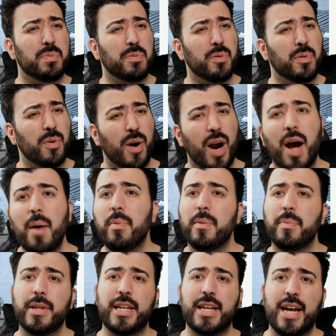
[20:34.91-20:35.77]

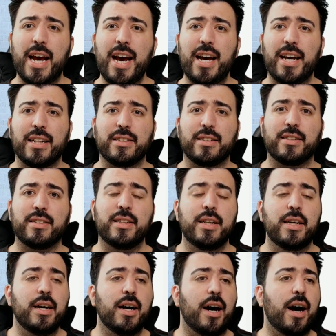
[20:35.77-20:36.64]
Probably not,
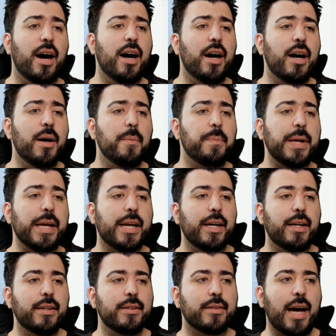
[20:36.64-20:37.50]
uh,
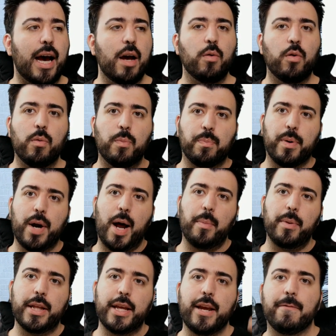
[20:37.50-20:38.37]
because I will
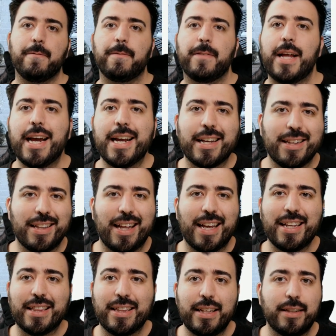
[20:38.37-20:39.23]
probably get flayed
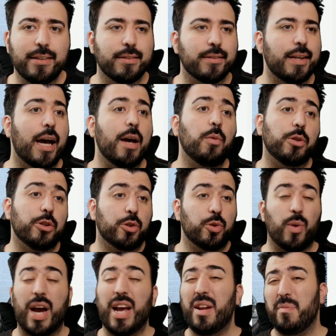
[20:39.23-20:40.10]
like this. I will
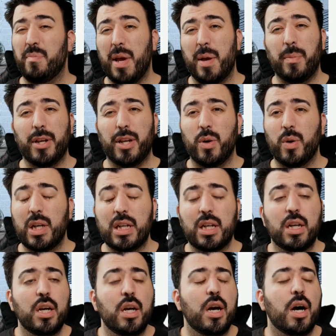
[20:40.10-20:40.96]
try to maybe do
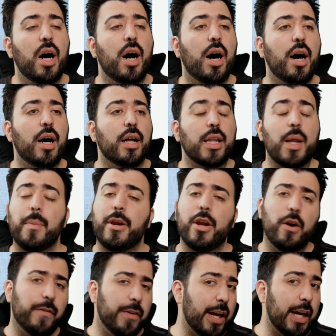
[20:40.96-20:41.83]
it, uh, let
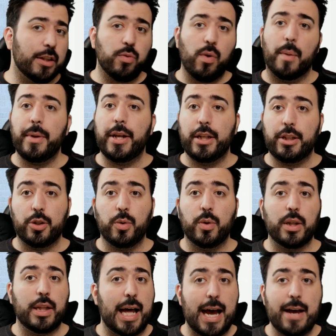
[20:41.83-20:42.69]
me know if you guys want me to
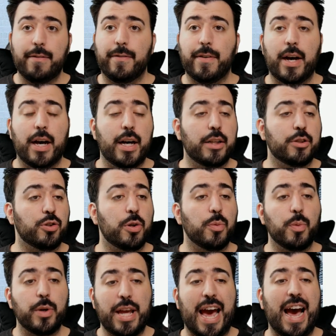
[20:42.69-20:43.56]
do a live uh,
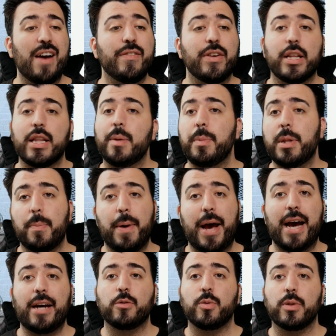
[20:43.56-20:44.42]
stream. We have done them in the
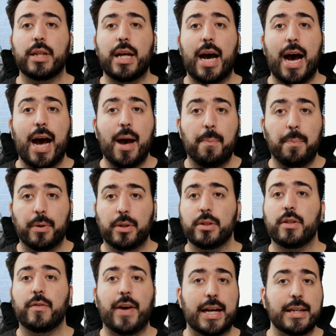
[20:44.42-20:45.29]
past with
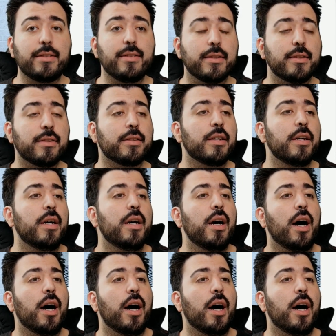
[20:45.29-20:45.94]
Apple devices.